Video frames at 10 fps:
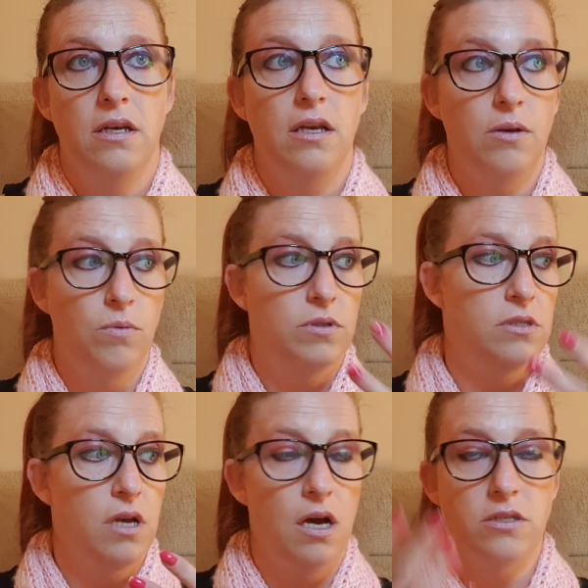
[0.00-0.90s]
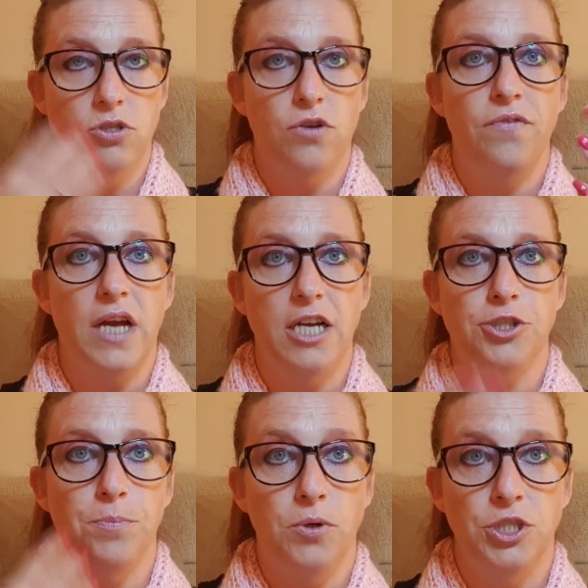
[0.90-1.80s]
It was
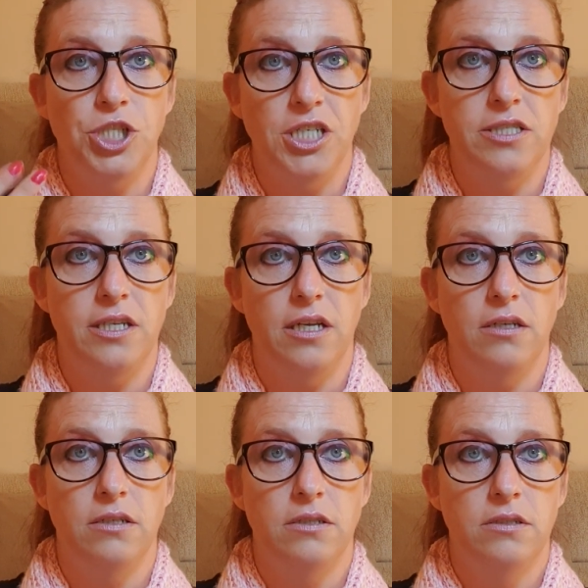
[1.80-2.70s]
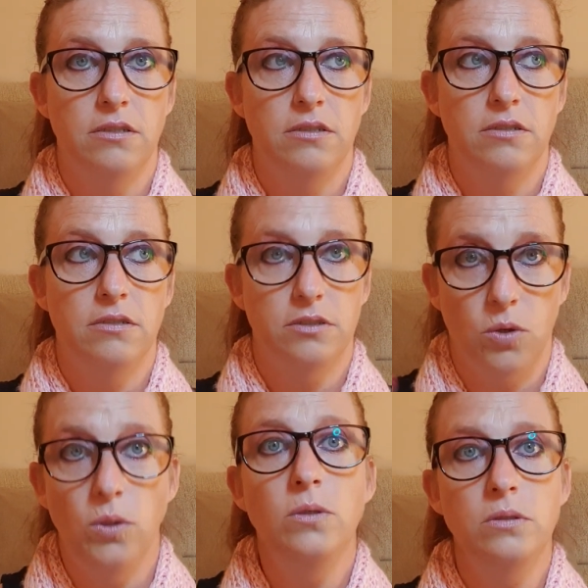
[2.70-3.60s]
suffocation by ingesting
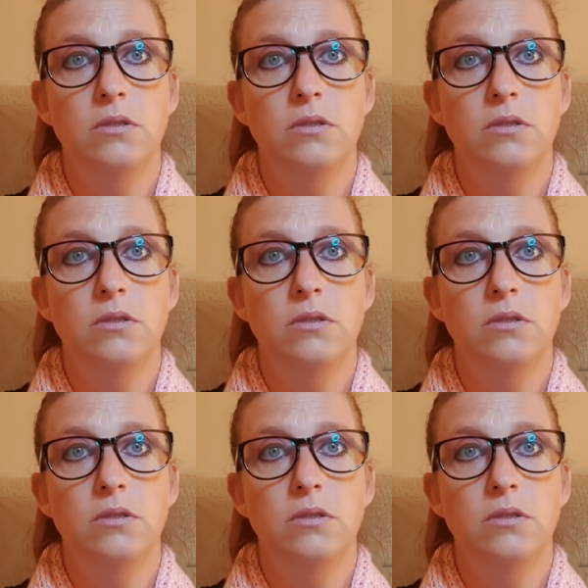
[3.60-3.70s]
soil.